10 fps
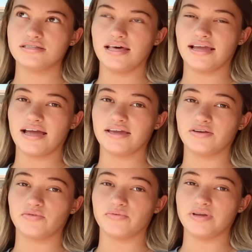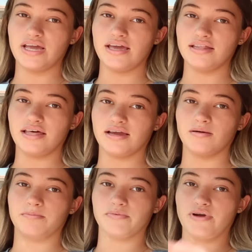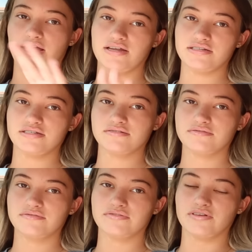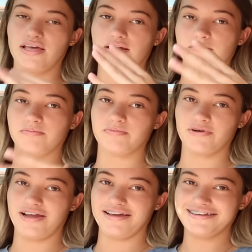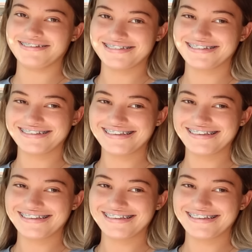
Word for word: like I could create like a brand for like a brand,